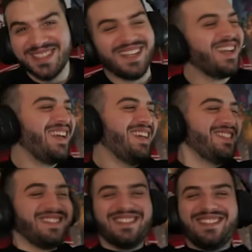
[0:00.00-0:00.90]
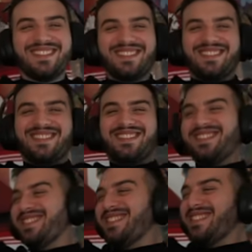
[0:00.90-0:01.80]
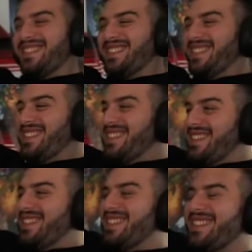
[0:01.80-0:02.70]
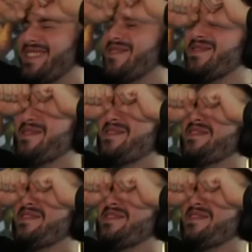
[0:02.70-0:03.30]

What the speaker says: This person isn't speaking.